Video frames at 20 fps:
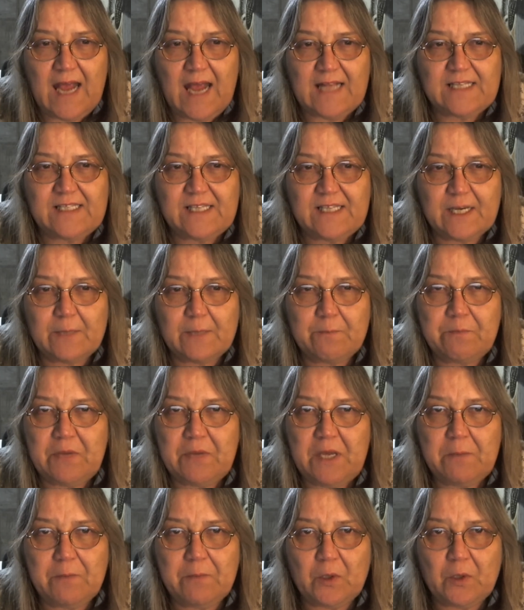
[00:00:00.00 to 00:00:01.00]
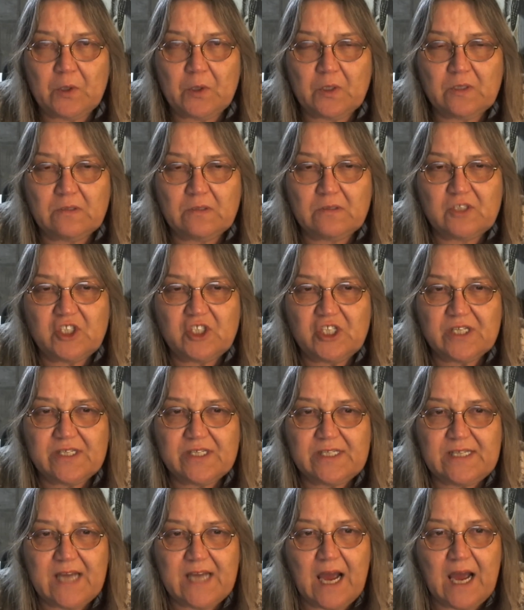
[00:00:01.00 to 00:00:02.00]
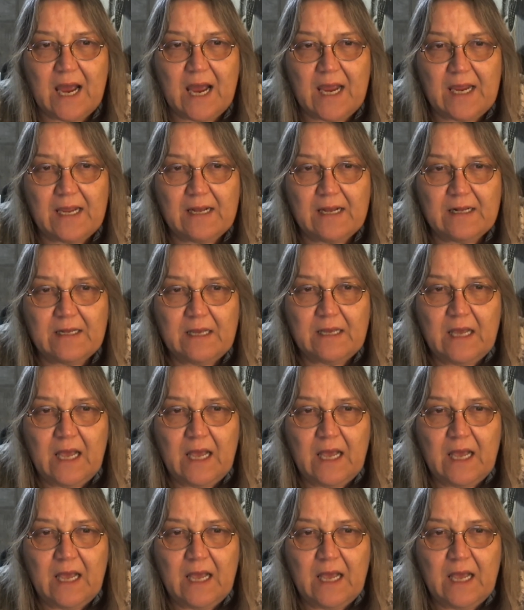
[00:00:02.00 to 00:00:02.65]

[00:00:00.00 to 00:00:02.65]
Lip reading: and sick people just die,